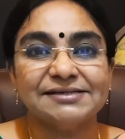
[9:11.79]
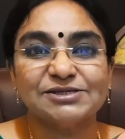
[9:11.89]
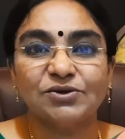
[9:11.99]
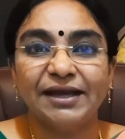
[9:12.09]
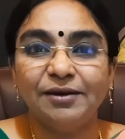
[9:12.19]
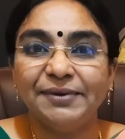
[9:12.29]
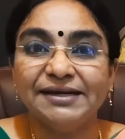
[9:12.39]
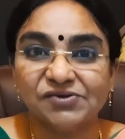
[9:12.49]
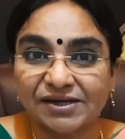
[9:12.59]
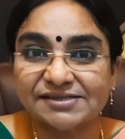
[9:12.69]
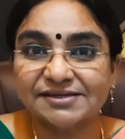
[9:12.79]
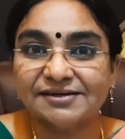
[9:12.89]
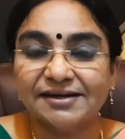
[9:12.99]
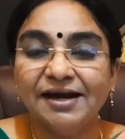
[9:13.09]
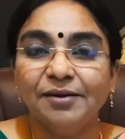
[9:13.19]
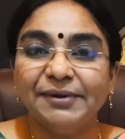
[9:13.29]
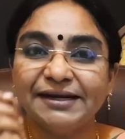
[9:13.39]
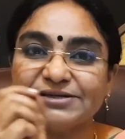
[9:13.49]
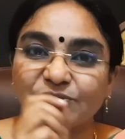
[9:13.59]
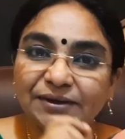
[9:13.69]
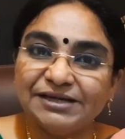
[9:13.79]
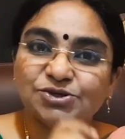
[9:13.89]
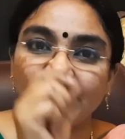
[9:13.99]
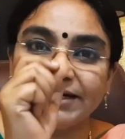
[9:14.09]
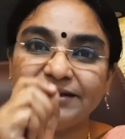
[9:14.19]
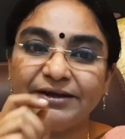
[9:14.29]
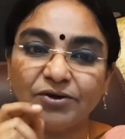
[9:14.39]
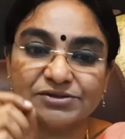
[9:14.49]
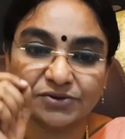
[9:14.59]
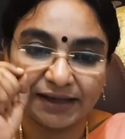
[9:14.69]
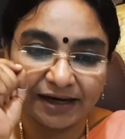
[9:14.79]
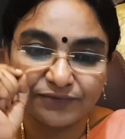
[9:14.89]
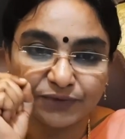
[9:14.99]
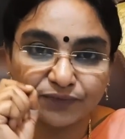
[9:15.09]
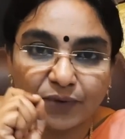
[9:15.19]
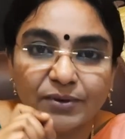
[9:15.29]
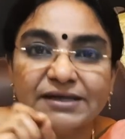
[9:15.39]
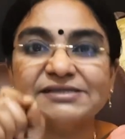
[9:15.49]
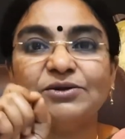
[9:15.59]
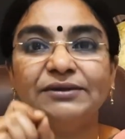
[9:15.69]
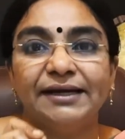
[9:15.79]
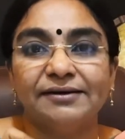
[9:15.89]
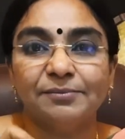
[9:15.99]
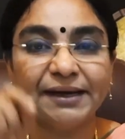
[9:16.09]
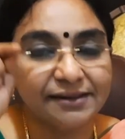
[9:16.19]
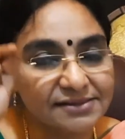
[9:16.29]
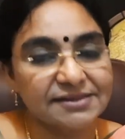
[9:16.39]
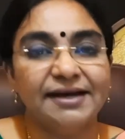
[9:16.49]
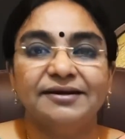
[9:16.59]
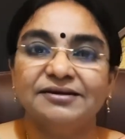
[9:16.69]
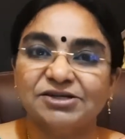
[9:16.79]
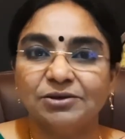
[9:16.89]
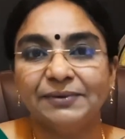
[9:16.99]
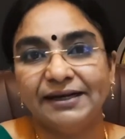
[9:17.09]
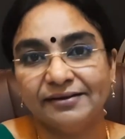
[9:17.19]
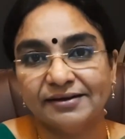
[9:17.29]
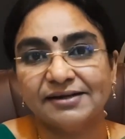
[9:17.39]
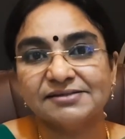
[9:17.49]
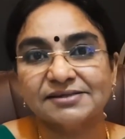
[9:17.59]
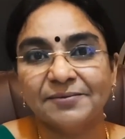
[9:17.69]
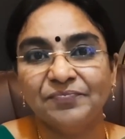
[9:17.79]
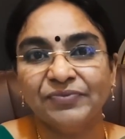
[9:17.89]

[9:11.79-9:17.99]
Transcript: So they'll be interested, but it's only joining the dot. So they'll have to focus on that. By this, their attention will increase.